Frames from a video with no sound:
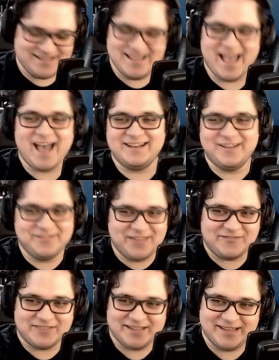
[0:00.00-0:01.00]
Yeah, no,
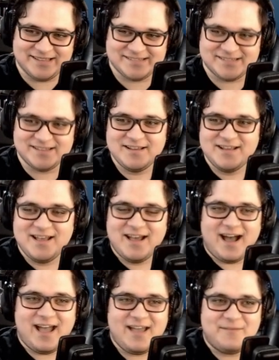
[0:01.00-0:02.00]
definitely is.
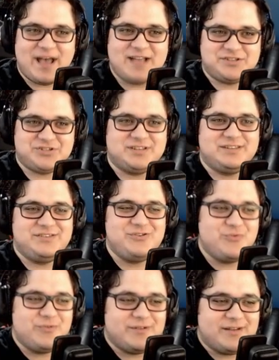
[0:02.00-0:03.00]
I imagine
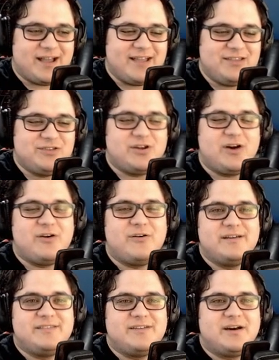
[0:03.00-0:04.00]
you, you
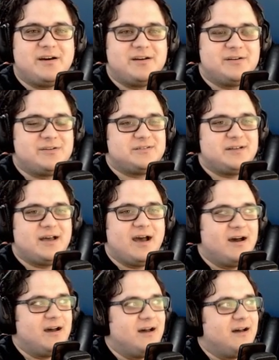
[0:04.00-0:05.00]
know, the
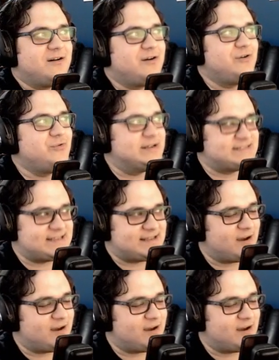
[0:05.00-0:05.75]
uh, who was it?